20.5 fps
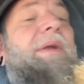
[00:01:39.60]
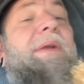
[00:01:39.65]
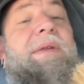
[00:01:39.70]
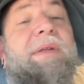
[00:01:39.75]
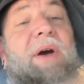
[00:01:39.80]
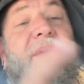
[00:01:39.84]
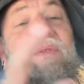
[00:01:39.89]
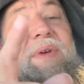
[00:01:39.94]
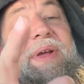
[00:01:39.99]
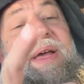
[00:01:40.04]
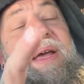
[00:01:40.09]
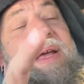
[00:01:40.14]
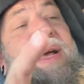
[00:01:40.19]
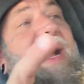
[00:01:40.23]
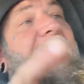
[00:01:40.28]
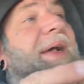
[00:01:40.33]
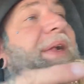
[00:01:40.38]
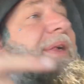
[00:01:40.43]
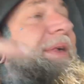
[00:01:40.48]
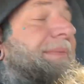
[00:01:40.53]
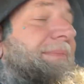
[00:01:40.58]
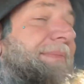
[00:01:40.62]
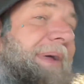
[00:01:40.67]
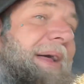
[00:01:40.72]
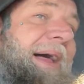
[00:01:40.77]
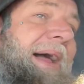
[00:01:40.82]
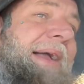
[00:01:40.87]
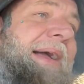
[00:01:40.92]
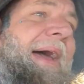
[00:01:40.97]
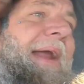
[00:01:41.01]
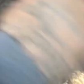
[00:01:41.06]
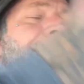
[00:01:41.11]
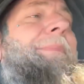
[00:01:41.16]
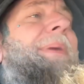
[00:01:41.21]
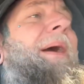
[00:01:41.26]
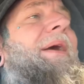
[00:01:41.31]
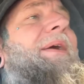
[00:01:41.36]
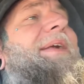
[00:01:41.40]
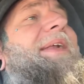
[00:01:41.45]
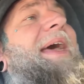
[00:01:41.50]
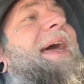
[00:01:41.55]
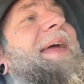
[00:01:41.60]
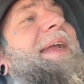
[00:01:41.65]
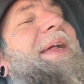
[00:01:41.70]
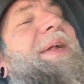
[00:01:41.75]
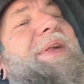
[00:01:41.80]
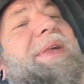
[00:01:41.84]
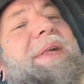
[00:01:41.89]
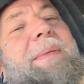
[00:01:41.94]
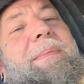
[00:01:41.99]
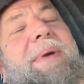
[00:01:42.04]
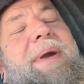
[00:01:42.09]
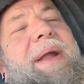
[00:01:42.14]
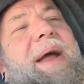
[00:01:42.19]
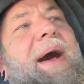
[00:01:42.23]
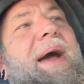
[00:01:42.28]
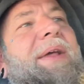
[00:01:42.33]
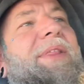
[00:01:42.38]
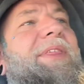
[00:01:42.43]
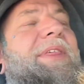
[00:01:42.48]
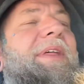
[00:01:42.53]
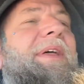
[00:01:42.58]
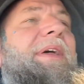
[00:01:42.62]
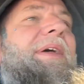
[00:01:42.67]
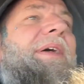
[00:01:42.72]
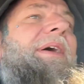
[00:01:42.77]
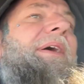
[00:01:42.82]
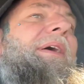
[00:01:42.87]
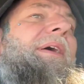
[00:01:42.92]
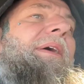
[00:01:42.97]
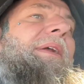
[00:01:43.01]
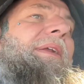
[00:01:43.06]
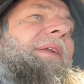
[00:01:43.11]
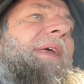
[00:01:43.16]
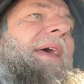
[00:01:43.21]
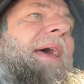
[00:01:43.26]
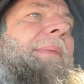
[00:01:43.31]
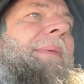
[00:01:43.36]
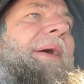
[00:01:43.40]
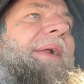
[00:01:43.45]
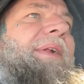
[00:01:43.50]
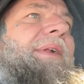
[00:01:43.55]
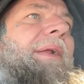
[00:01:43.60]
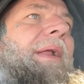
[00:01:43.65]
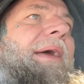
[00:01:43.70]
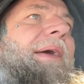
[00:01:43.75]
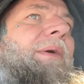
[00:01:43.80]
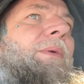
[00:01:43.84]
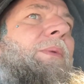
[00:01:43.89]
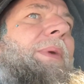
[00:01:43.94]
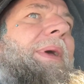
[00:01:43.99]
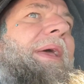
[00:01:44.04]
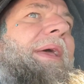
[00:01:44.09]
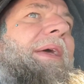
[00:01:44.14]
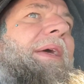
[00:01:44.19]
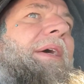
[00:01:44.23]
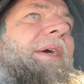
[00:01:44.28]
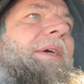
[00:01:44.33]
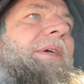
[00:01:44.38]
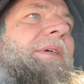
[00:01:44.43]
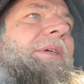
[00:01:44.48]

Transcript: don't forget, guys, I got a birthday December 9th. Damn, that's in like a week.